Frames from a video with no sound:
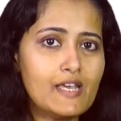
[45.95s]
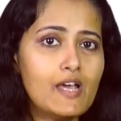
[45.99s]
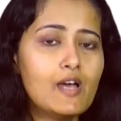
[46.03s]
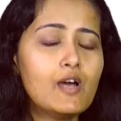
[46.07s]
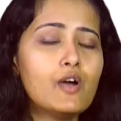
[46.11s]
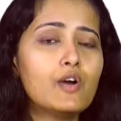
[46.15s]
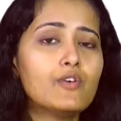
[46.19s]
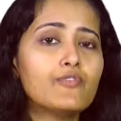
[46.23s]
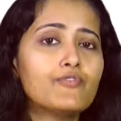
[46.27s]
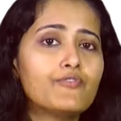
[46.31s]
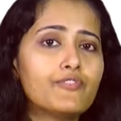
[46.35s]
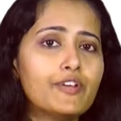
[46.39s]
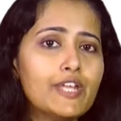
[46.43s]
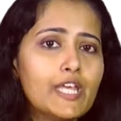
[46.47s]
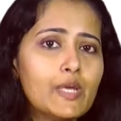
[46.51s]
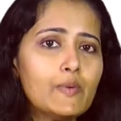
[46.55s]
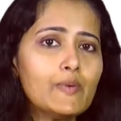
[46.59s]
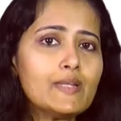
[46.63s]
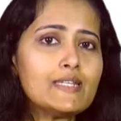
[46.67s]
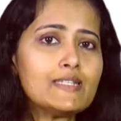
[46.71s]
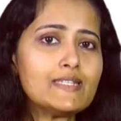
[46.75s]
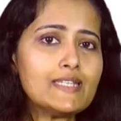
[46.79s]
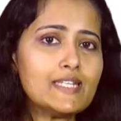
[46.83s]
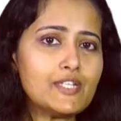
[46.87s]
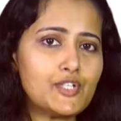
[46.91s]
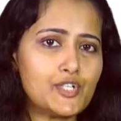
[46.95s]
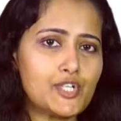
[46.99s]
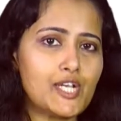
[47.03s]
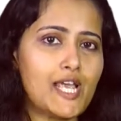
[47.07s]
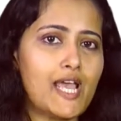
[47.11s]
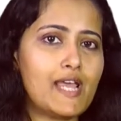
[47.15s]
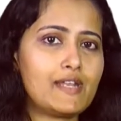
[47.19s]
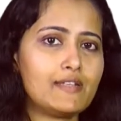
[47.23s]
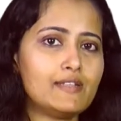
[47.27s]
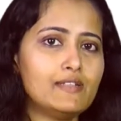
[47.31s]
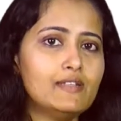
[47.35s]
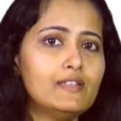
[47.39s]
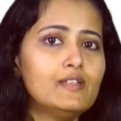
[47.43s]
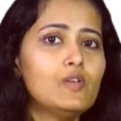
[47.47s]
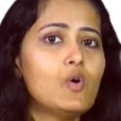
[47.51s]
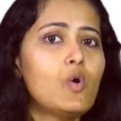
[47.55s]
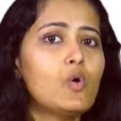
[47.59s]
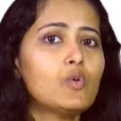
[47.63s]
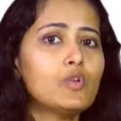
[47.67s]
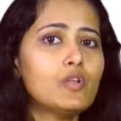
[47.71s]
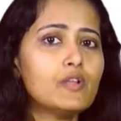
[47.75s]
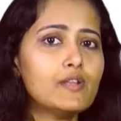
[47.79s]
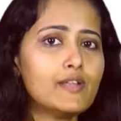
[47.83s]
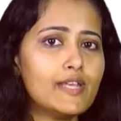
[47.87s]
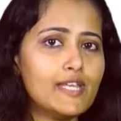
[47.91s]
a frequency channel or
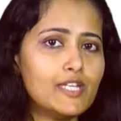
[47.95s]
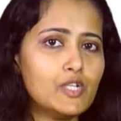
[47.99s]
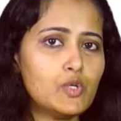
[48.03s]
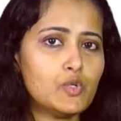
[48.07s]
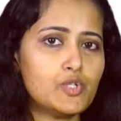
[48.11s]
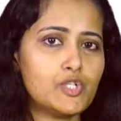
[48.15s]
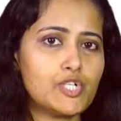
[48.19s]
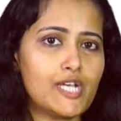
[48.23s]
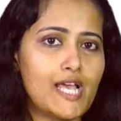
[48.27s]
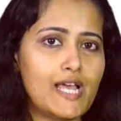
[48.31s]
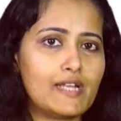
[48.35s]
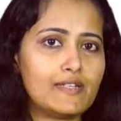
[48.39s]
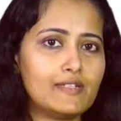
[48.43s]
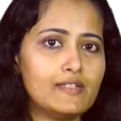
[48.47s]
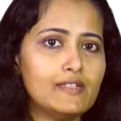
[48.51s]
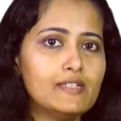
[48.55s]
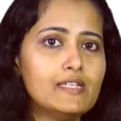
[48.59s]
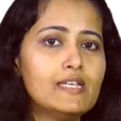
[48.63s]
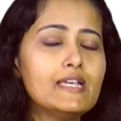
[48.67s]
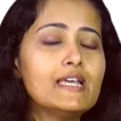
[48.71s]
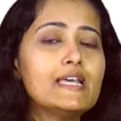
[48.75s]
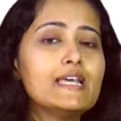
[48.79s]
a radio channel